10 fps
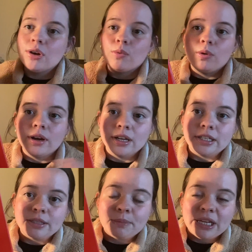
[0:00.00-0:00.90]

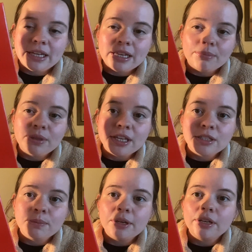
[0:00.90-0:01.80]
was picking up
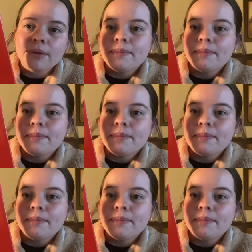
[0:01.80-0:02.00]
this book.